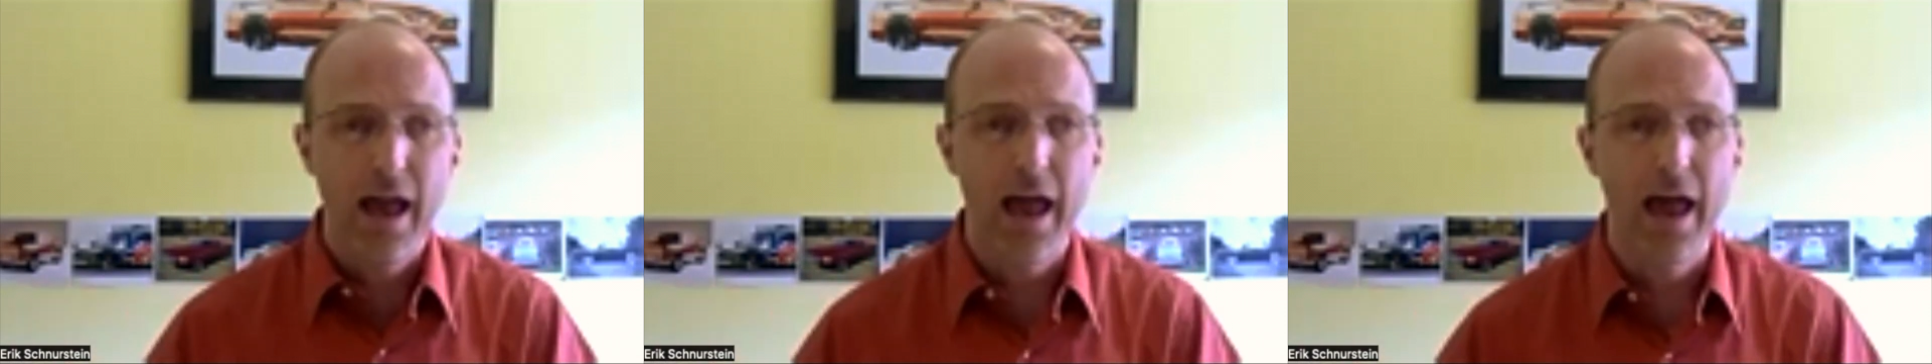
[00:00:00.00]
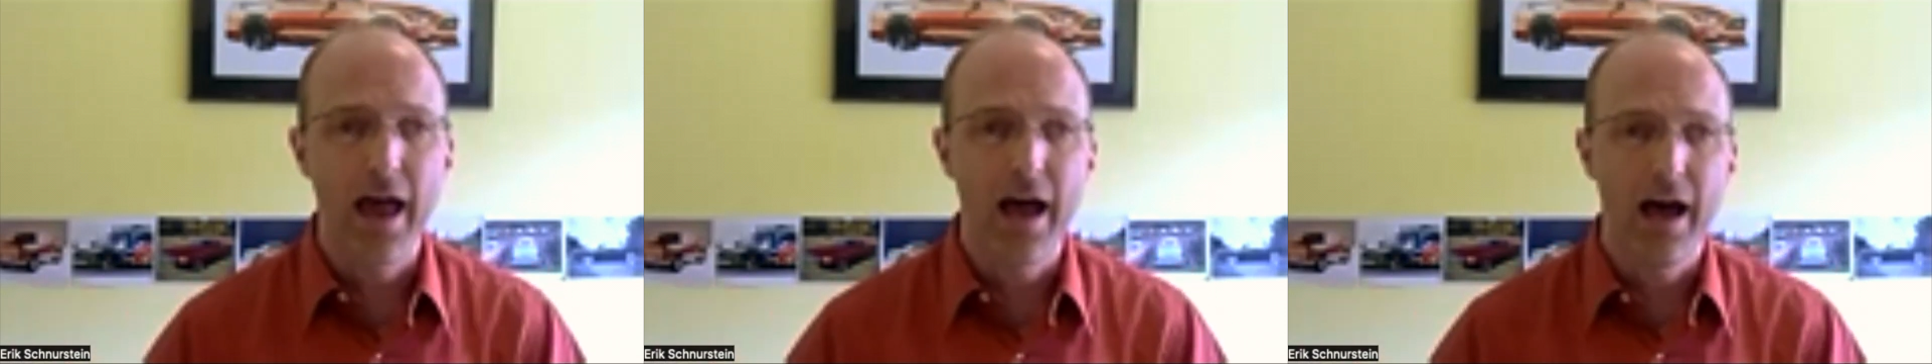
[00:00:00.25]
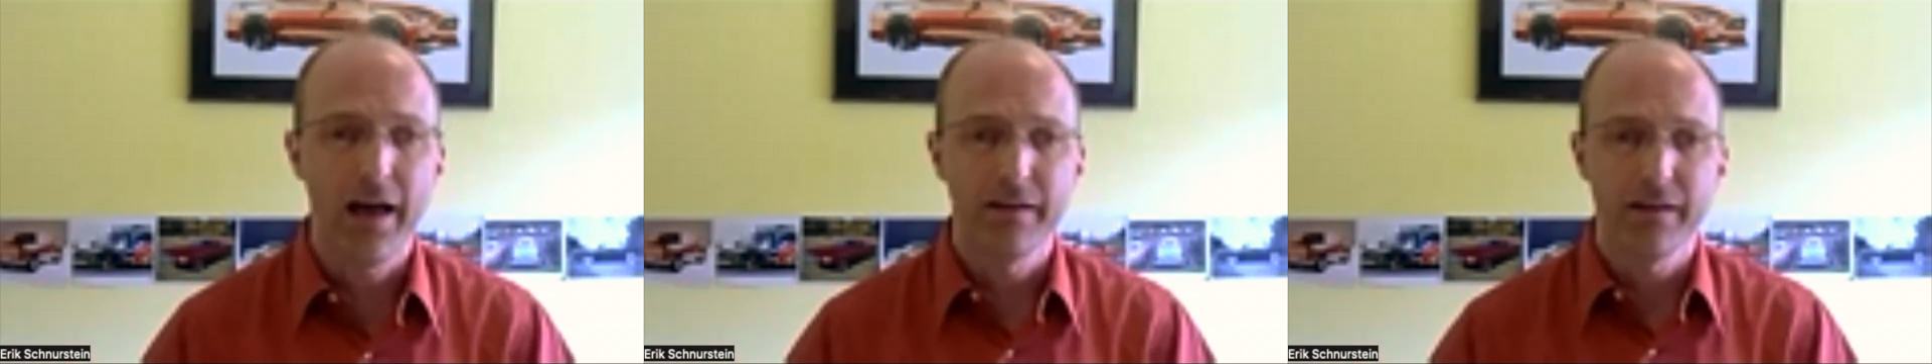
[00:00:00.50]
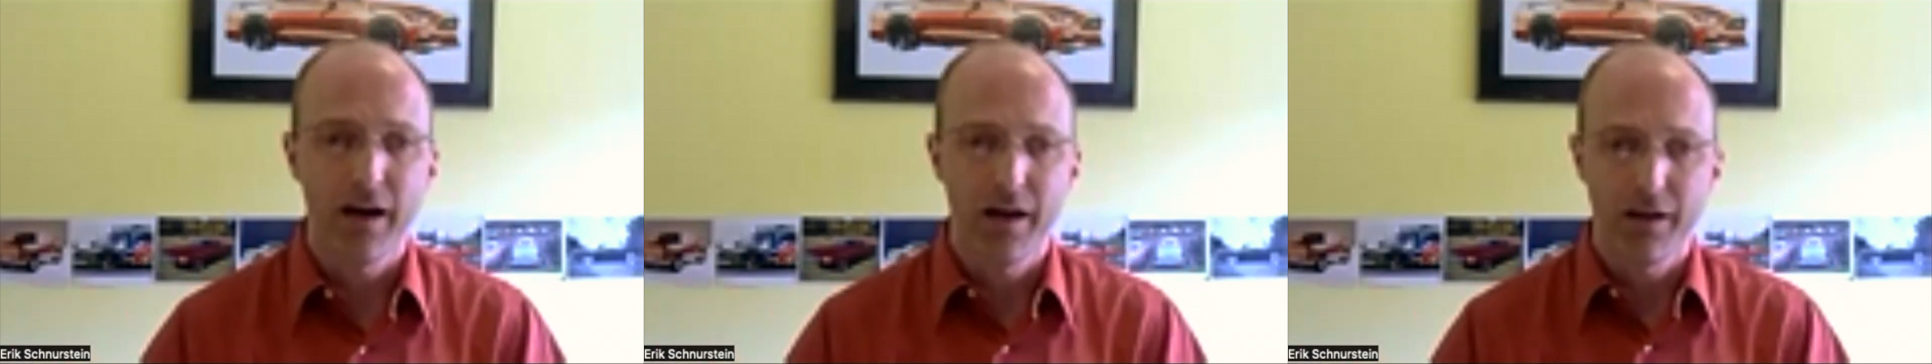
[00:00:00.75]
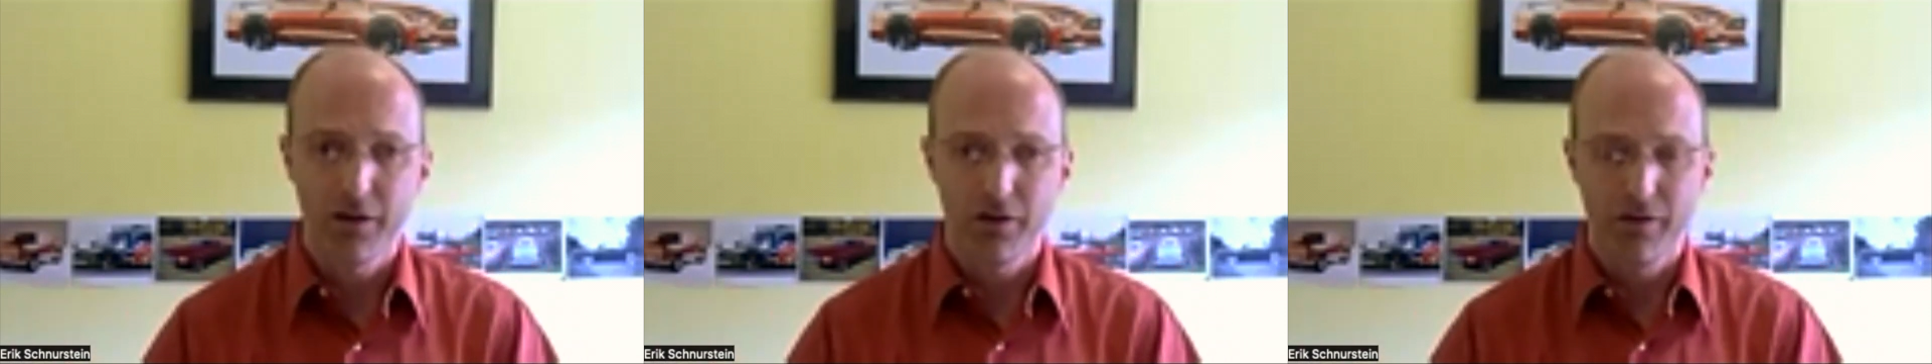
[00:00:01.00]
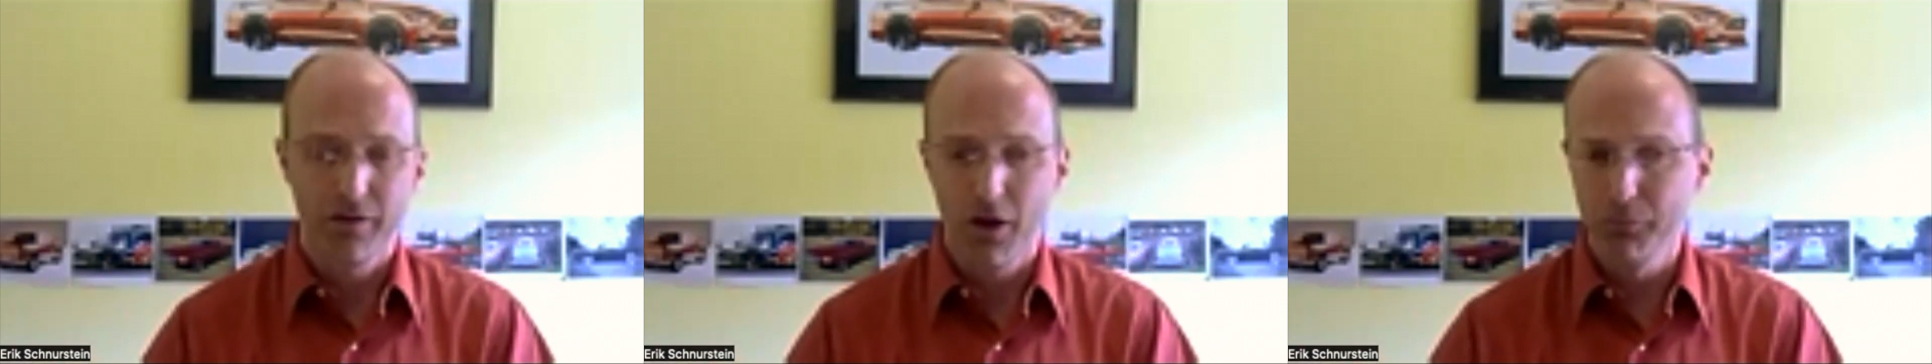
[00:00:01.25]
And I
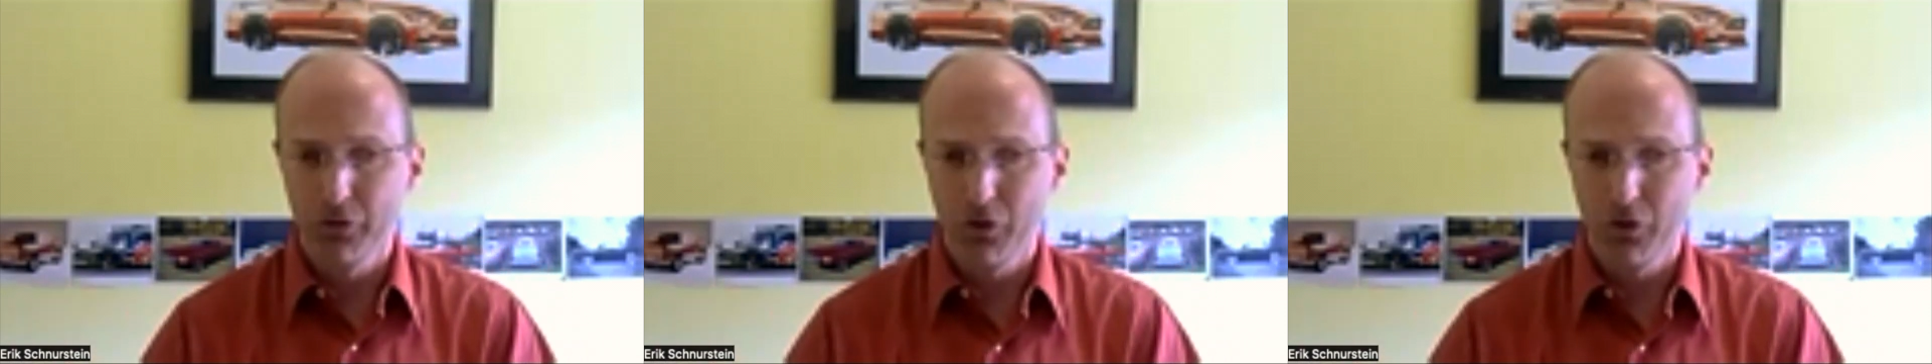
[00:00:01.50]
help to